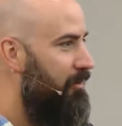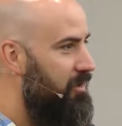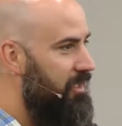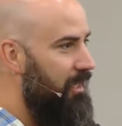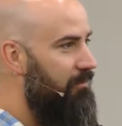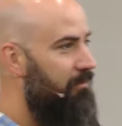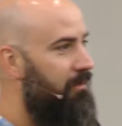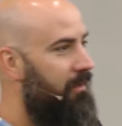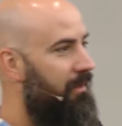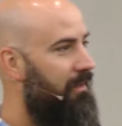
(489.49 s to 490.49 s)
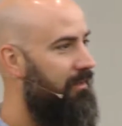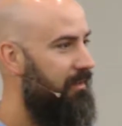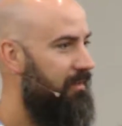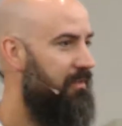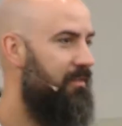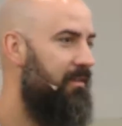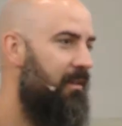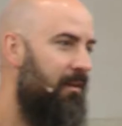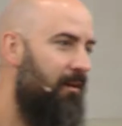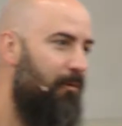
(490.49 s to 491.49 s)
receive this
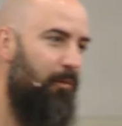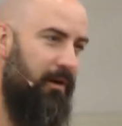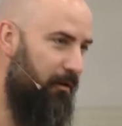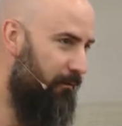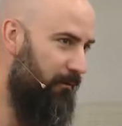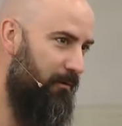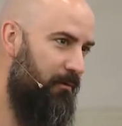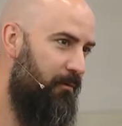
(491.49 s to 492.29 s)
wonderful